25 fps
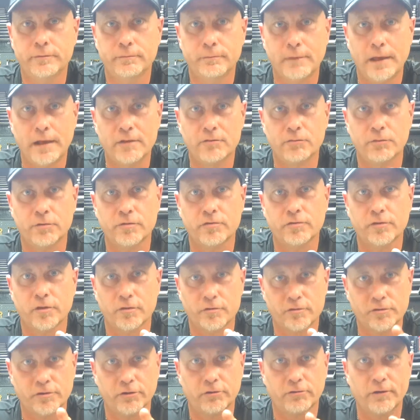That's what
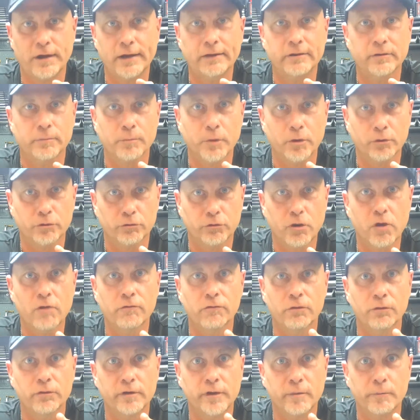starts to crank the motor
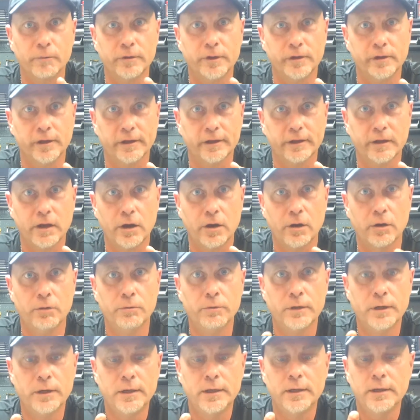over, and then when you let
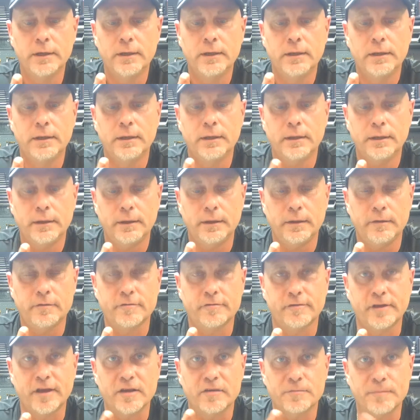go, it
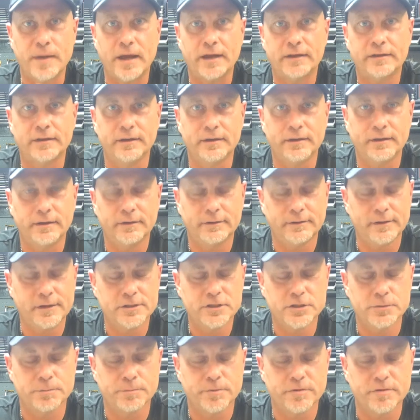stays back in the
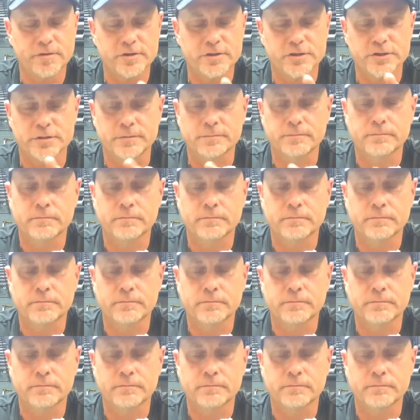ignition position.